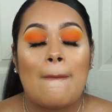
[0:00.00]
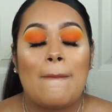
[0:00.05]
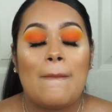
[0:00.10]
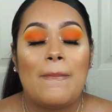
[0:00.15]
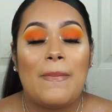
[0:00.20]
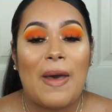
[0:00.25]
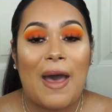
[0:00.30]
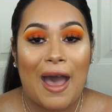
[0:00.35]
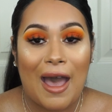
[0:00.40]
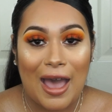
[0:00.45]

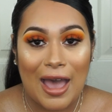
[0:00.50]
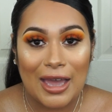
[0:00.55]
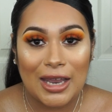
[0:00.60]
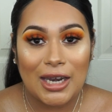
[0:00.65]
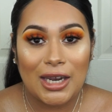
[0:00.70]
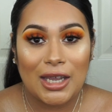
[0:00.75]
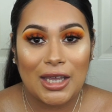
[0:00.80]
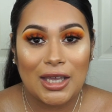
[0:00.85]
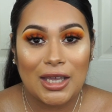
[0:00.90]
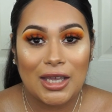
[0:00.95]

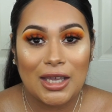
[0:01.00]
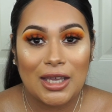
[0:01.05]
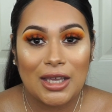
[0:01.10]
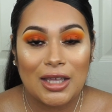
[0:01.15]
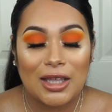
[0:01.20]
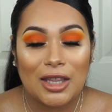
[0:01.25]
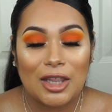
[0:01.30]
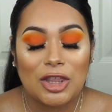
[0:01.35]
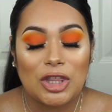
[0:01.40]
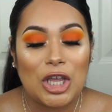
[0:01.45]
bad.
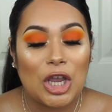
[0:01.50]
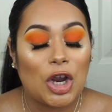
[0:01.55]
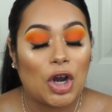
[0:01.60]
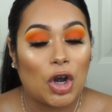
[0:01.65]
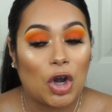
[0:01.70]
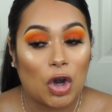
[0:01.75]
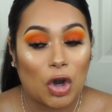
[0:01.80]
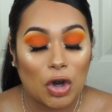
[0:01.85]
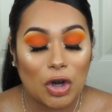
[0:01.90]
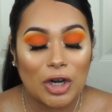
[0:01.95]
They
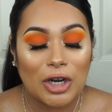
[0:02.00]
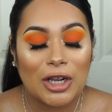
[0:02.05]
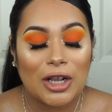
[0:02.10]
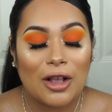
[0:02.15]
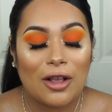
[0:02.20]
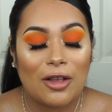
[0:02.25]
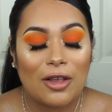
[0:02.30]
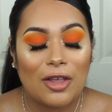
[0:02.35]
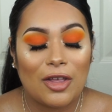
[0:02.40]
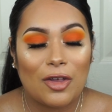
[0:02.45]
hurt
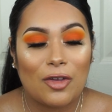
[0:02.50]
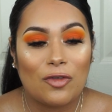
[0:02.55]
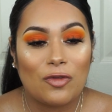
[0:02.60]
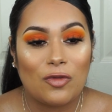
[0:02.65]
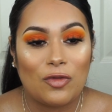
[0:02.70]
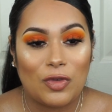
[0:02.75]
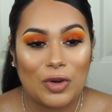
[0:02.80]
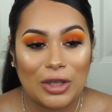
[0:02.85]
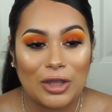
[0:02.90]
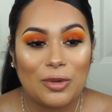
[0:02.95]

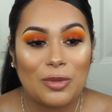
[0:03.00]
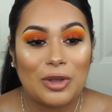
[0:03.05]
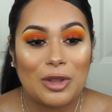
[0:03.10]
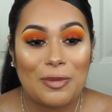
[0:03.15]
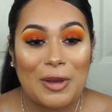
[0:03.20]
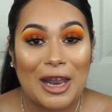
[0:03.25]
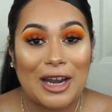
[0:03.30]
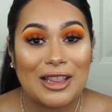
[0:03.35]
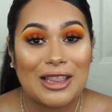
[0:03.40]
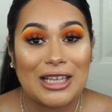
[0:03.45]
really, really
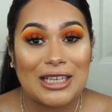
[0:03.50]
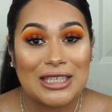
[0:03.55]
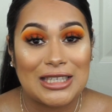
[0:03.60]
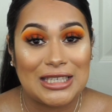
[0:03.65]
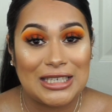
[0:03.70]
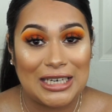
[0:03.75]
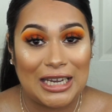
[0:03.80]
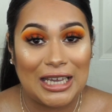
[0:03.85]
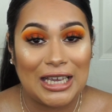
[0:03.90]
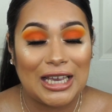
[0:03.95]
bad, and they
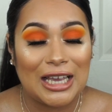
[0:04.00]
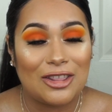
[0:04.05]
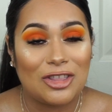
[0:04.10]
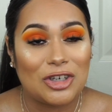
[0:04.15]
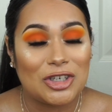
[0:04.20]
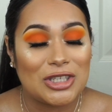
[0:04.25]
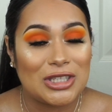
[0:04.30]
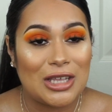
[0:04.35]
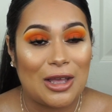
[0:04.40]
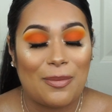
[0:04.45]
sting, and
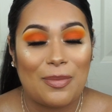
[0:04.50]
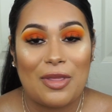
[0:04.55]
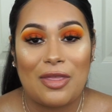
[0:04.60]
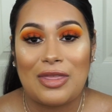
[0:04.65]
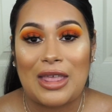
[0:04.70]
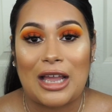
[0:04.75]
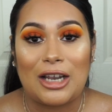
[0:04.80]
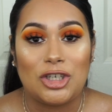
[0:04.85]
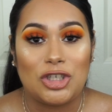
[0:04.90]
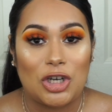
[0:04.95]
there's some
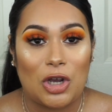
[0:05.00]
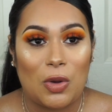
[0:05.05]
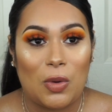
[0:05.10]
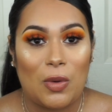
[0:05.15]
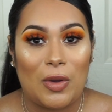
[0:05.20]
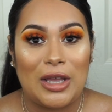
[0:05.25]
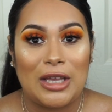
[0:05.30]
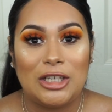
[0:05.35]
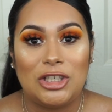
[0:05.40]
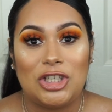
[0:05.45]
that
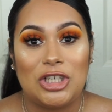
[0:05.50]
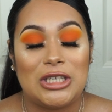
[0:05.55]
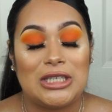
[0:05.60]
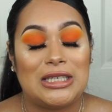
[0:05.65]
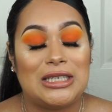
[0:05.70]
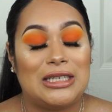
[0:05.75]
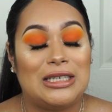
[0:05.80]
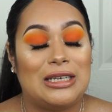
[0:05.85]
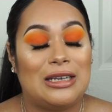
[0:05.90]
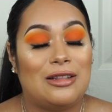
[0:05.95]
don't. It
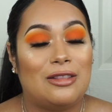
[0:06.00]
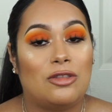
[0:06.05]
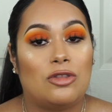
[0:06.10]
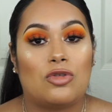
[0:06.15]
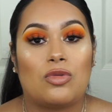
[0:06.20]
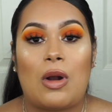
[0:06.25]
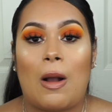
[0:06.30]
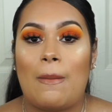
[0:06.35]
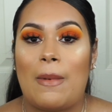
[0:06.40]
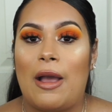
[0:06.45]
just,
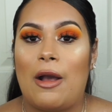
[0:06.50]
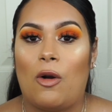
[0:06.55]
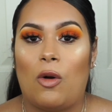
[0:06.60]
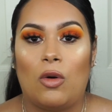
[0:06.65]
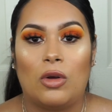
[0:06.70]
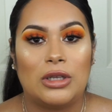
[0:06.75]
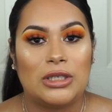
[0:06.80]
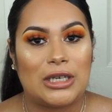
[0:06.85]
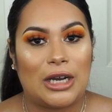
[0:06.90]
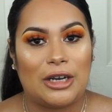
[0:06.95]
throughout my
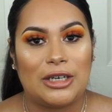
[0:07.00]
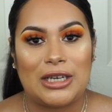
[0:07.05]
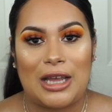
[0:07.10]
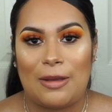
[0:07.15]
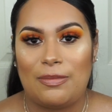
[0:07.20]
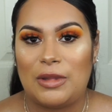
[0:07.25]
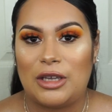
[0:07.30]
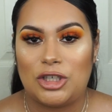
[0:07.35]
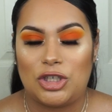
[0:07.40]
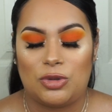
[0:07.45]
whole entire
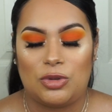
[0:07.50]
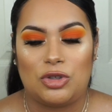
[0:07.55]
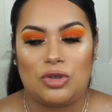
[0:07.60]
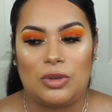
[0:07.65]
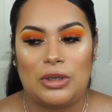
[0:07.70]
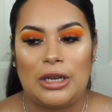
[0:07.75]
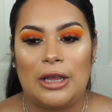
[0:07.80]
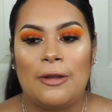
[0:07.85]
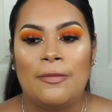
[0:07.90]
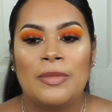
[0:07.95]
time that she was
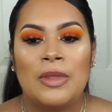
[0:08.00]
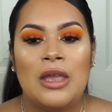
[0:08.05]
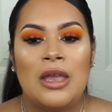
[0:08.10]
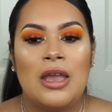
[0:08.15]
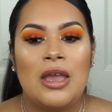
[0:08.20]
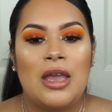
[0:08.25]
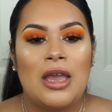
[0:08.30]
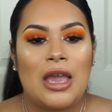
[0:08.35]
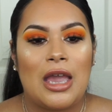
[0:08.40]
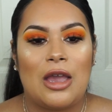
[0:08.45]
doing it,
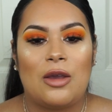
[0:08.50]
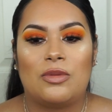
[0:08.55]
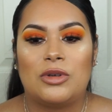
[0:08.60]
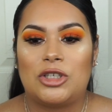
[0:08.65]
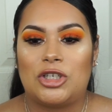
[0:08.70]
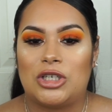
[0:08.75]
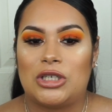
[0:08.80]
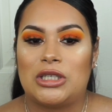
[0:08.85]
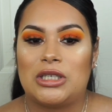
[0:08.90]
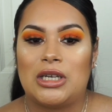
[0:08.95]
it was
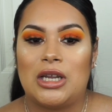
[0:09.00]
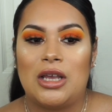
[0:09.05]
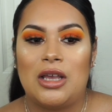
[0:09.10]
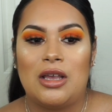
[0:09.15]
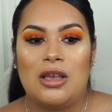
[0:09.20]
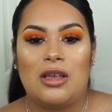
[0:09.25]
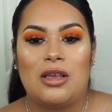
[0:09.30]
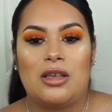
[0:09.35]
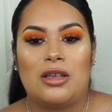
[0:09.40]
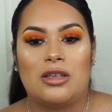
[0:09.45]
just
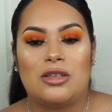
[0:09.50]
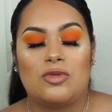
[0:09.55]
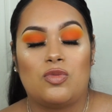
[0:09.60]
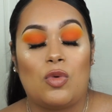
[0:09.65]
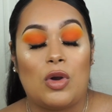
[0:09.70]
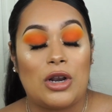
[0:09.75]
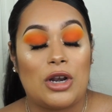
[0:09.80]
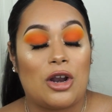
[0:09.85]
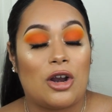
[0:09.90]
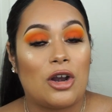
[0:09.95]

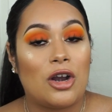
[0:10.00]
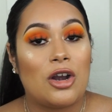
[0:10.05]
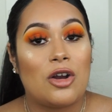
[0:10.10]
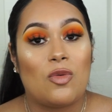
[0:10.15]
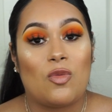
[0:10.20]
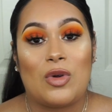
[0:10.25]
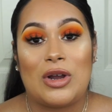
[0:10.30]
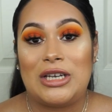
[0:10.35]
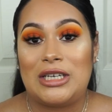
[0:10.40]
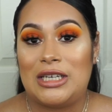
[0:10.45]
one
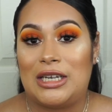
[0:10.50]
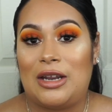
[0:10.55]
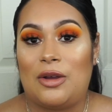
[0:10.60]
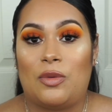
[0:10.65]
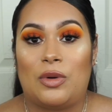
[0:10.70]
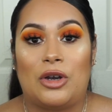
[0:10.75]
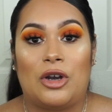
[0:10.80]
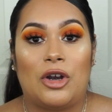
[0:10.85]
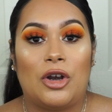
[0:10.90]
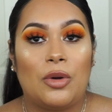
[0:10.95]
hurt, one didn't,
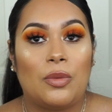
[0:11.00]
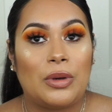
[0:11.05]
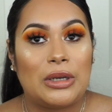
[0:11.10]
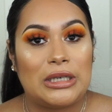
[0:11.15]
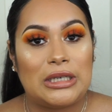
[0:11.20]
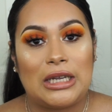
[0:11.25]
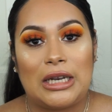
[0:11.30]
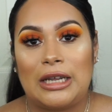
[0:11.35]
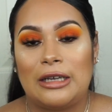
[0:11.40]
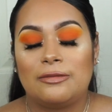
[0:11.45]
one hurt, one
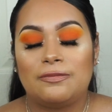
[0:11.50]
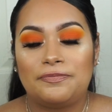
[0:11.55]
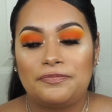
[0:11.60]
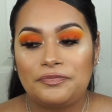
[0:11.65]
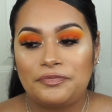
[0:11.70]
didn't.